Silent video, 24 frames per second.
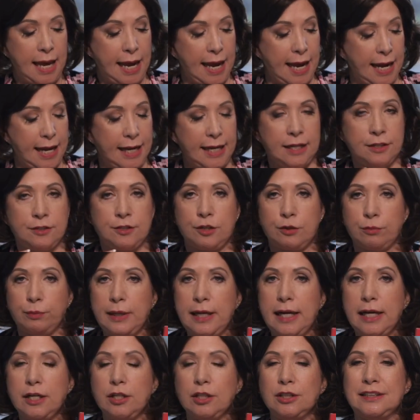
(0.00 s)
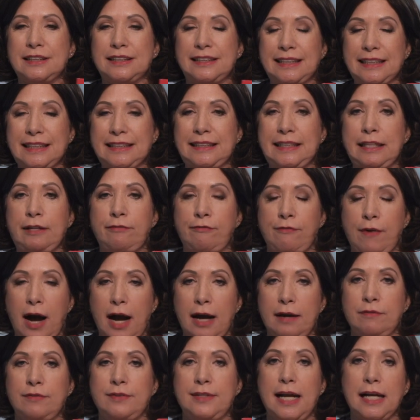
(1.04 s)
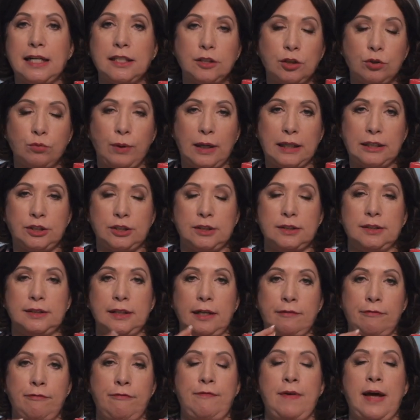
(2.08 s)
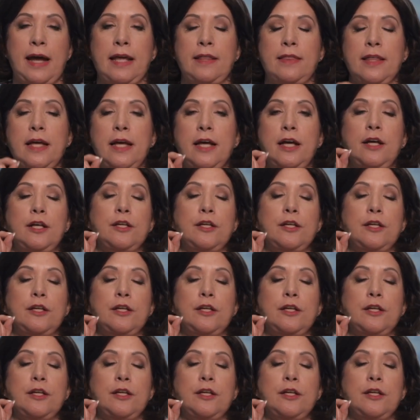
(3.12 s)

and its 365 declarations of faith,